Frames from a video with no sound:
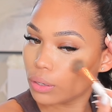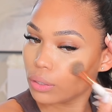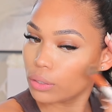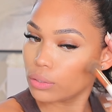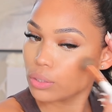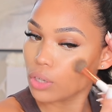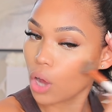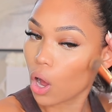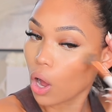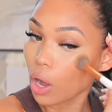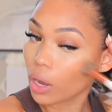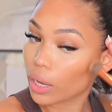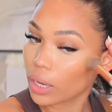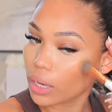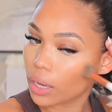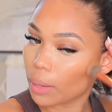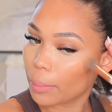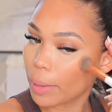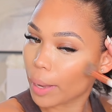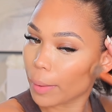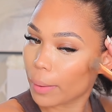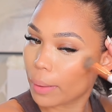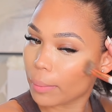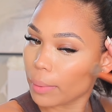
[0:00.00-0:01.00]
talking
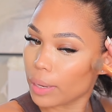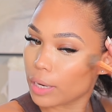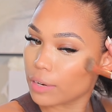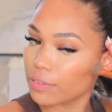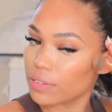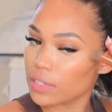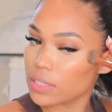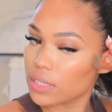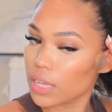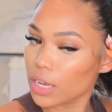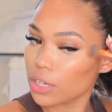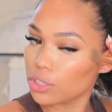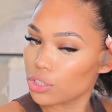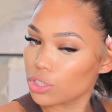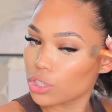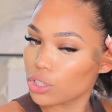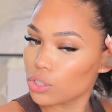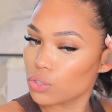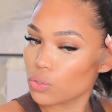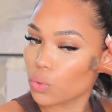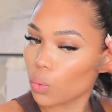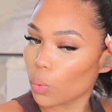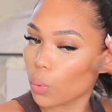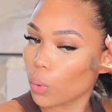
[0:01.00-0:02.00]
about my
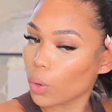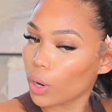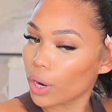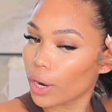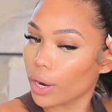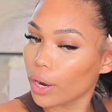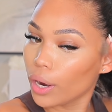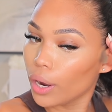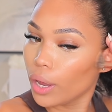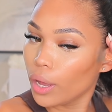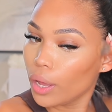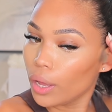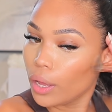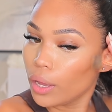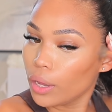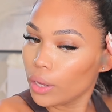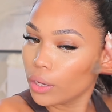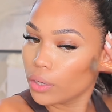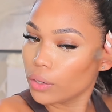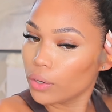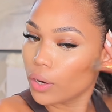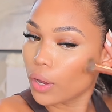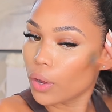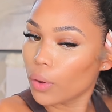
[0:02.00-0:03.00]
manifestations, or,
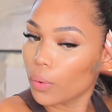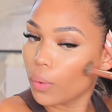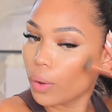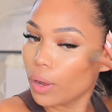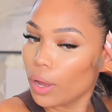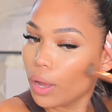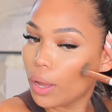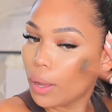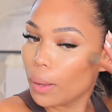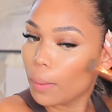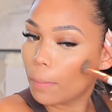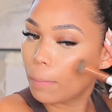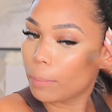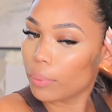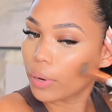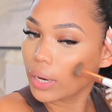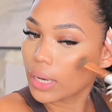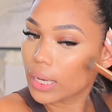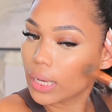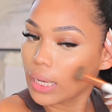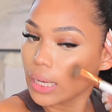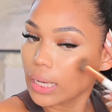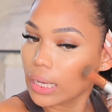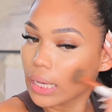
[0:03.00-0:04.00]
you know,
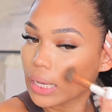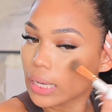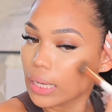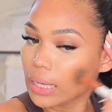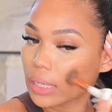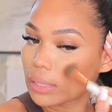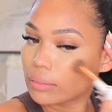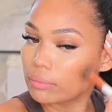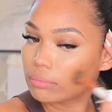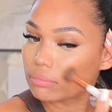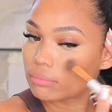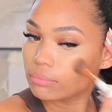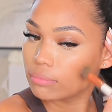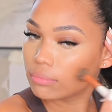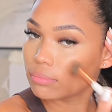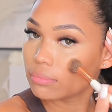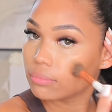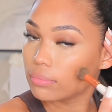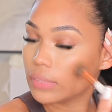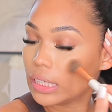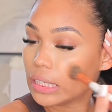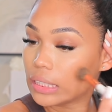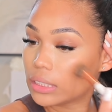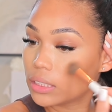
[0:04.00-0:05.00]
bringing it
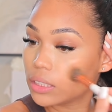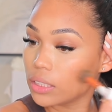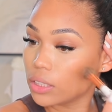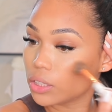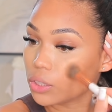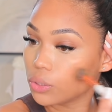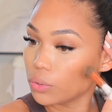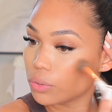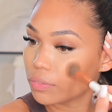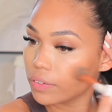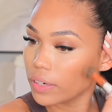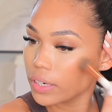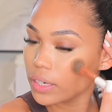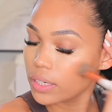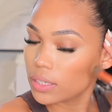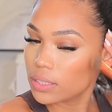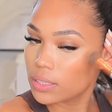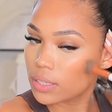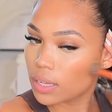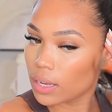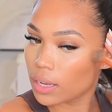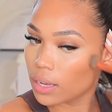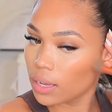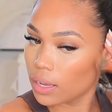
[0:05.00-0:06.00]
into the
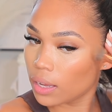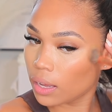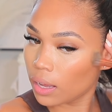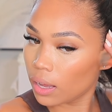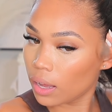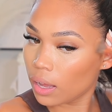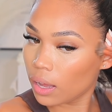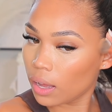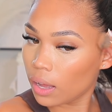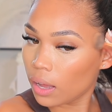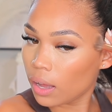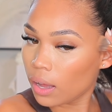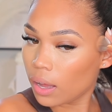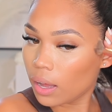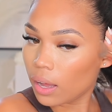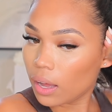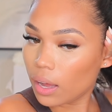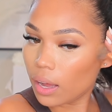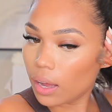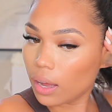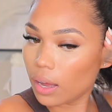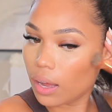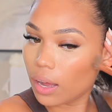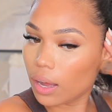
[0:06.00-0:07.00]
universe
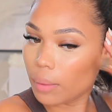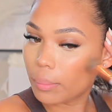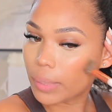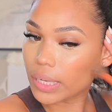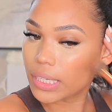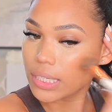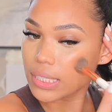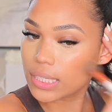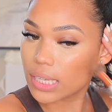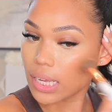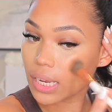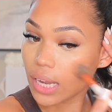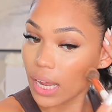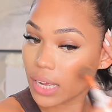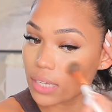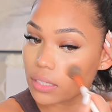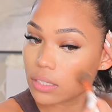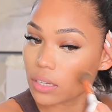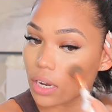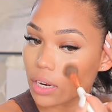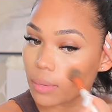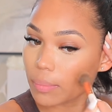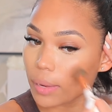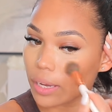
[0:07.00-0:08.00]
um, until I
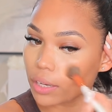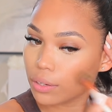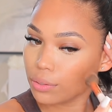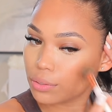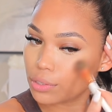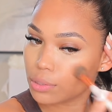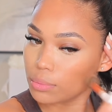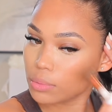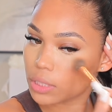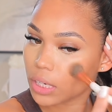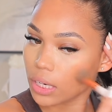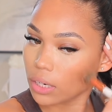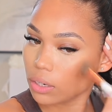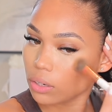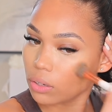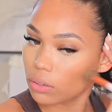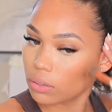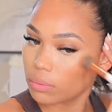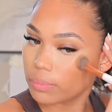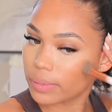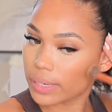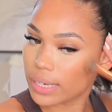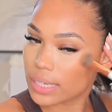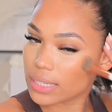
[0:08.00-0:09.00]
started my YouTube channel,
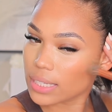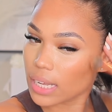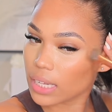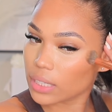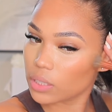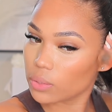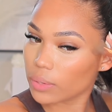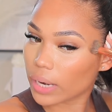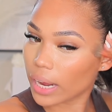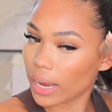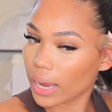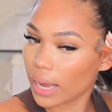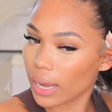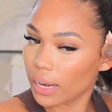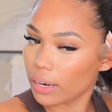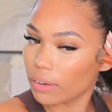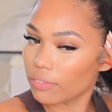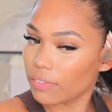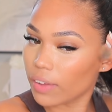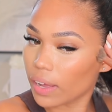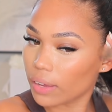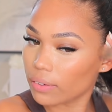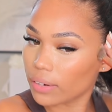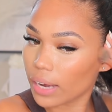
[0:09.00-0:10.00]
because that's when I kind
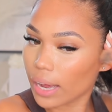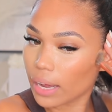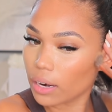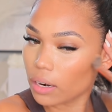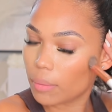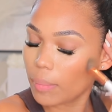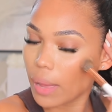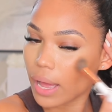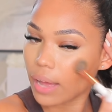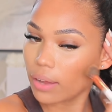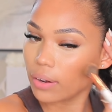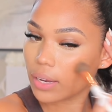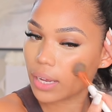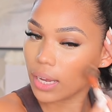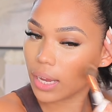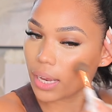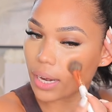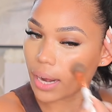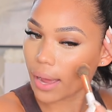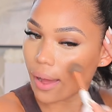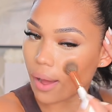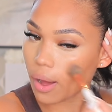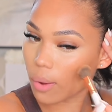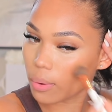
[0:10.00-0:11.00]
of found out about it.
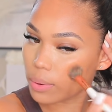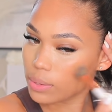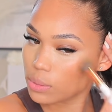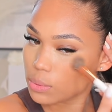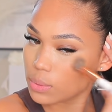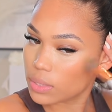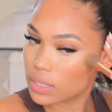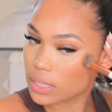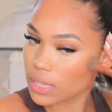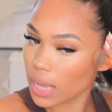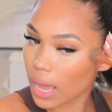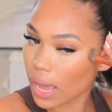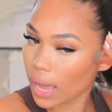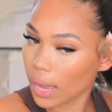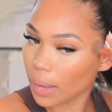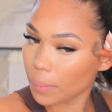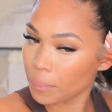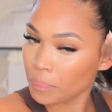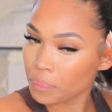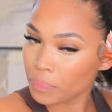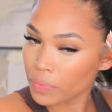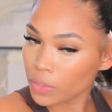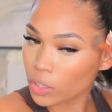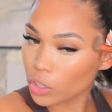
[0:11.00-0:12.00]
And I always would say,
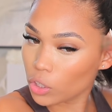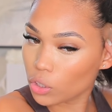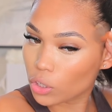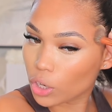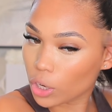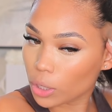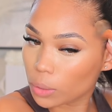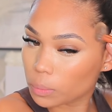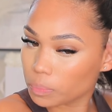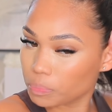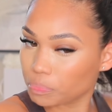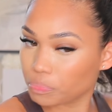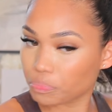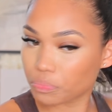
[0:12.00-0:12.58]
you know,